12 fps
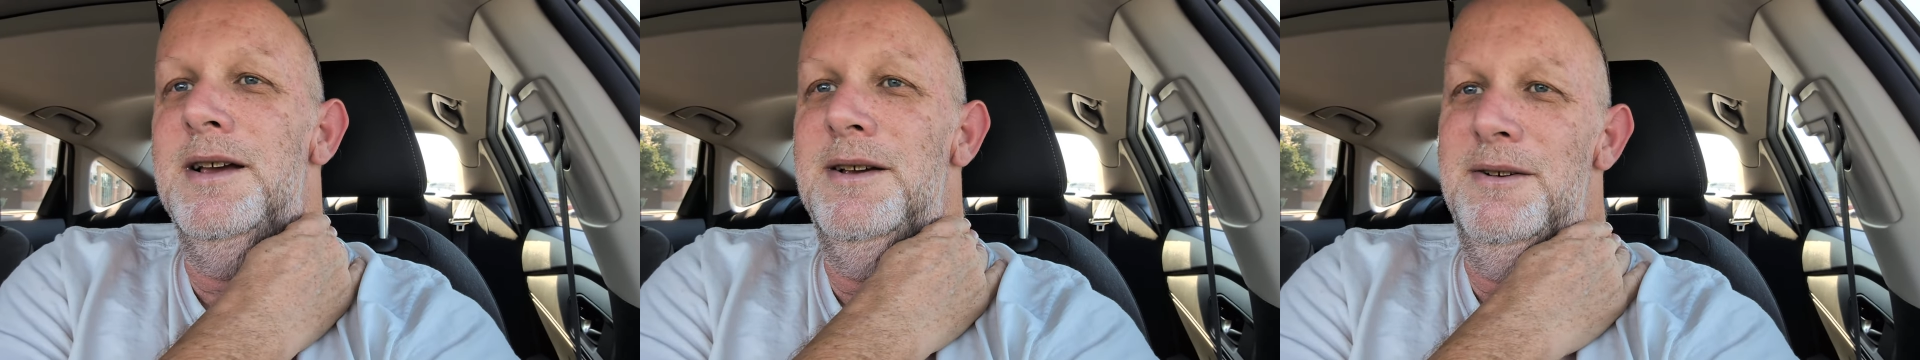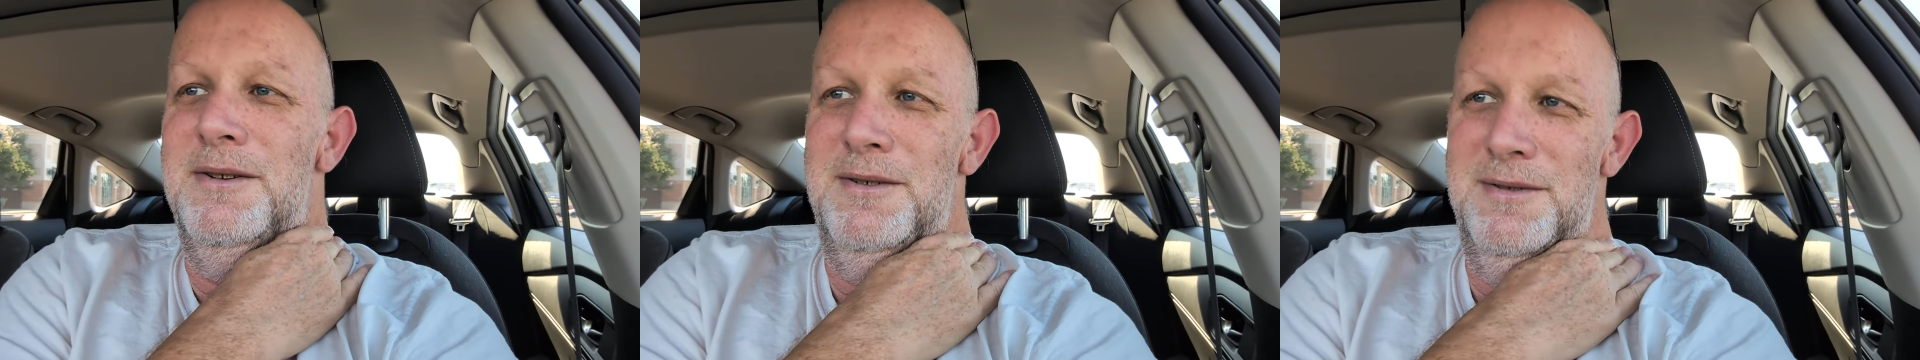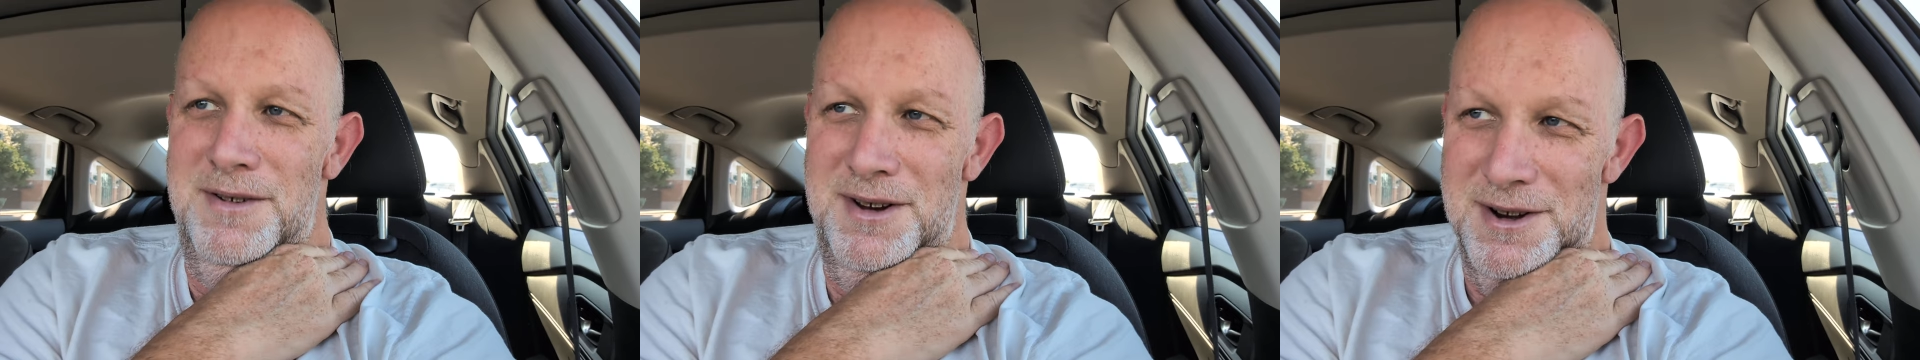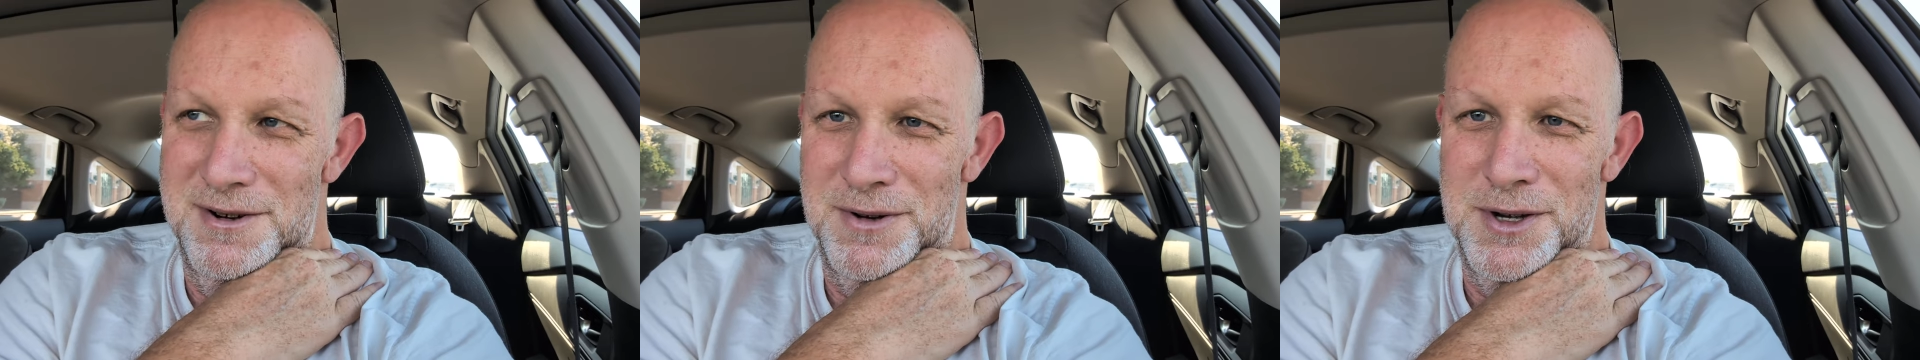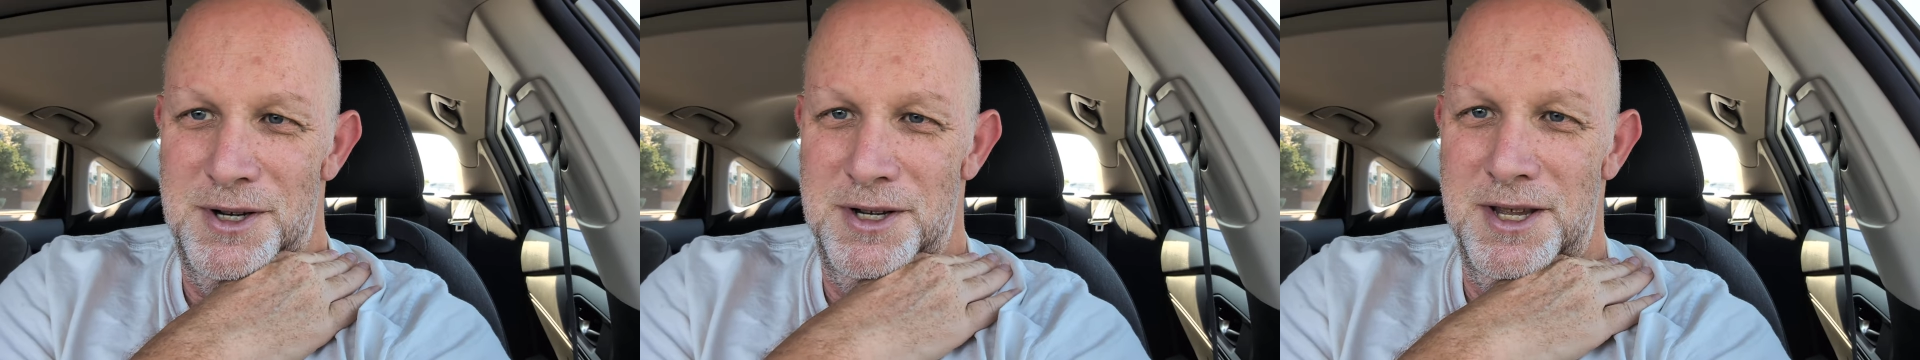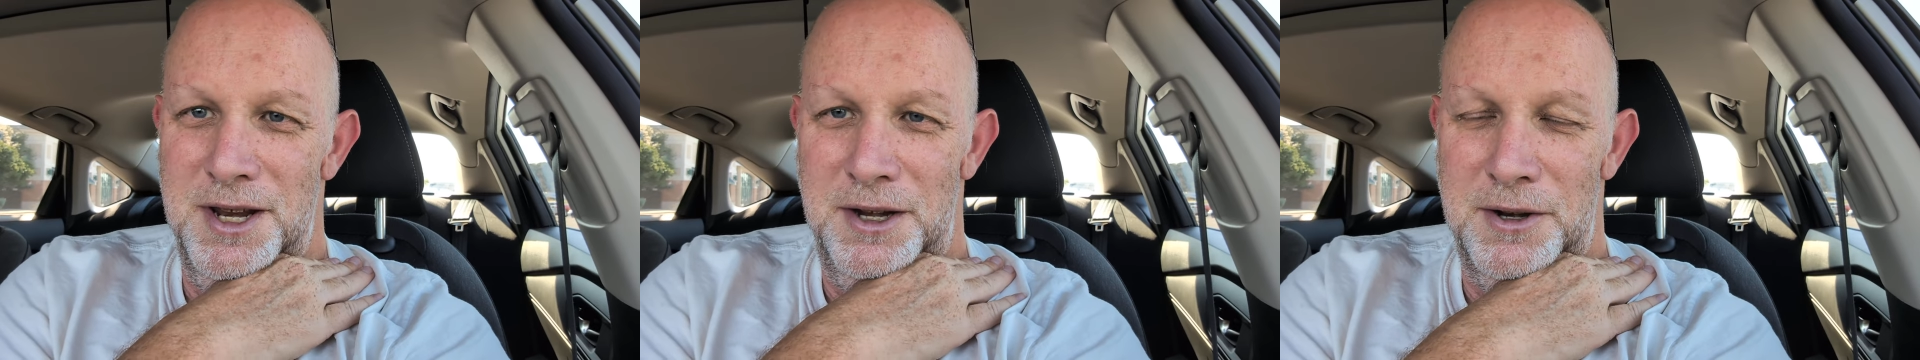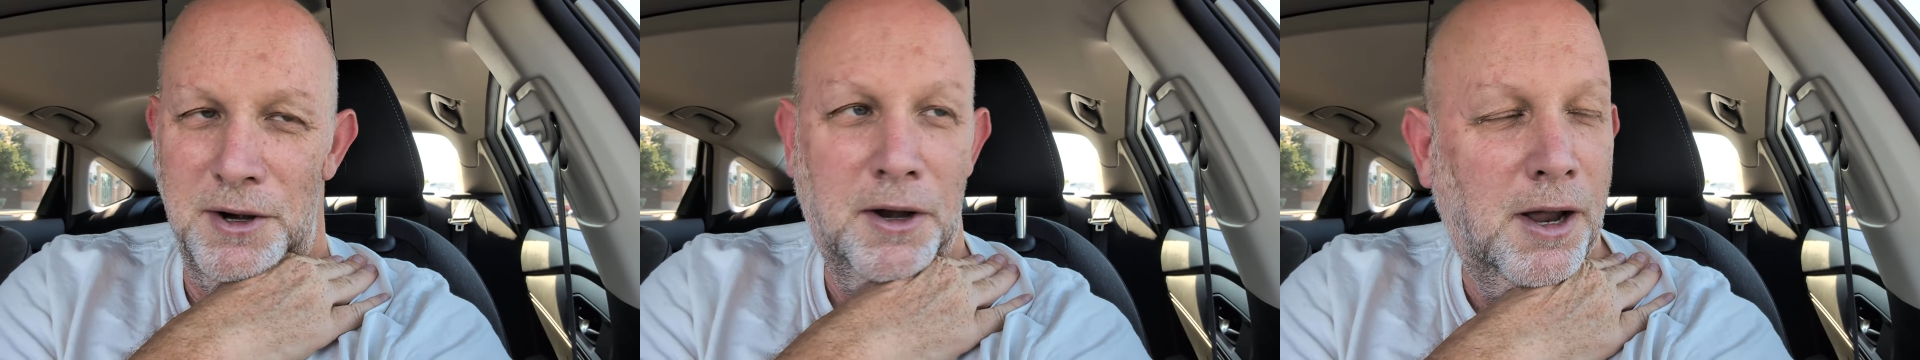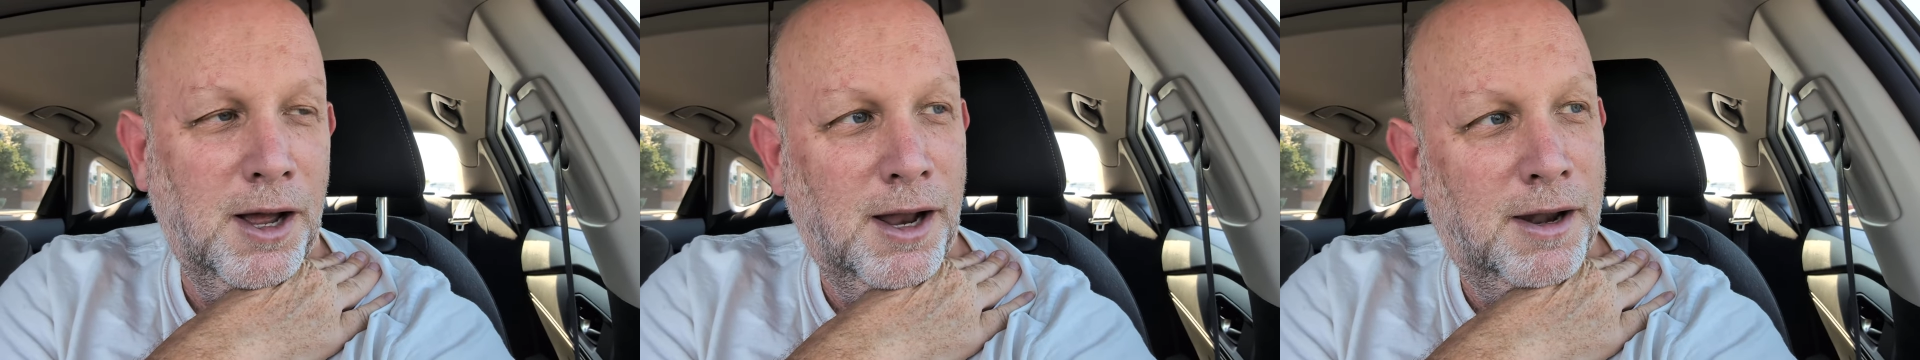you know, where she's getting turned
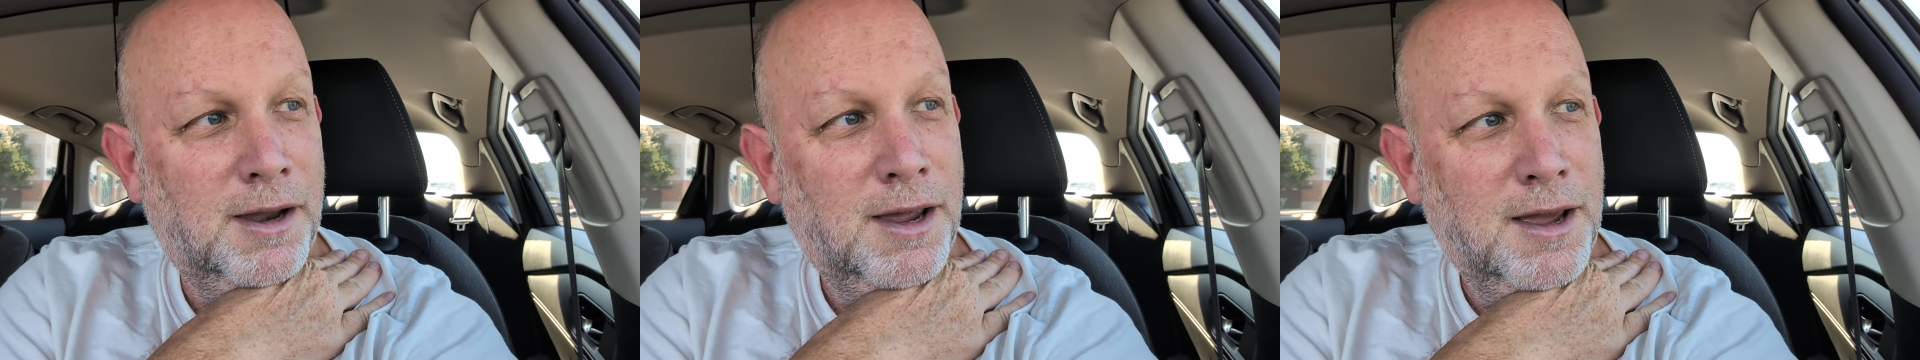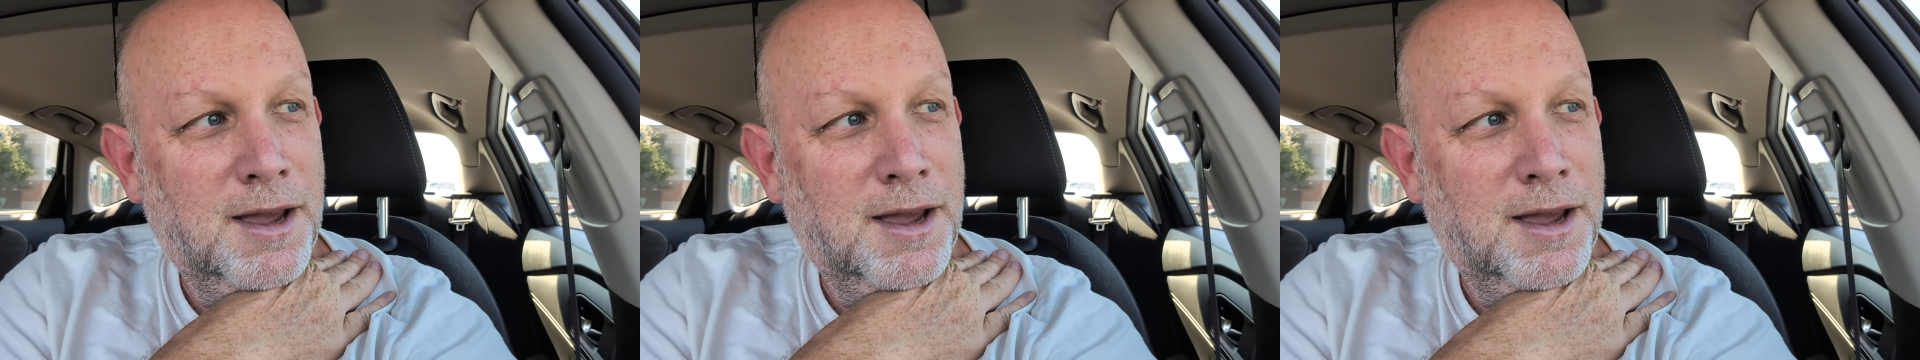on.